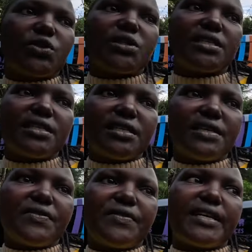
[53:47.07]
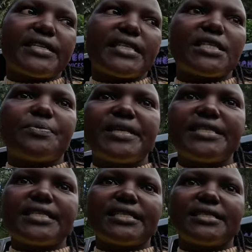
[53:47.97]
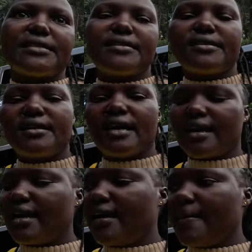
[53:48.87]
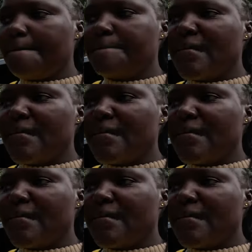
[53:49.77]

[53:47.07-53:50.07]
to see if there is a space in her car,